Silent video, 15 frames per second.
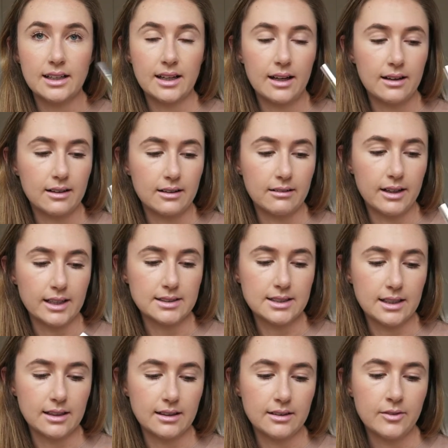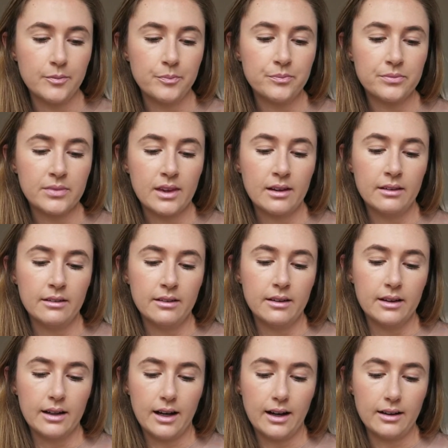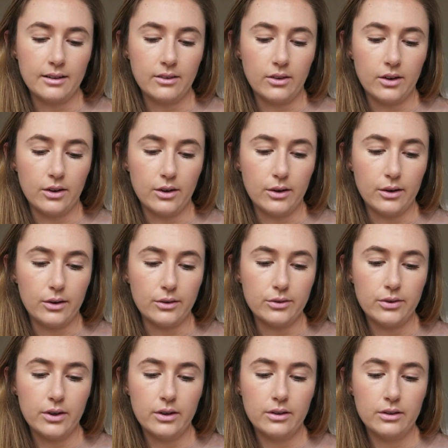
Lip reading: color correcting kind of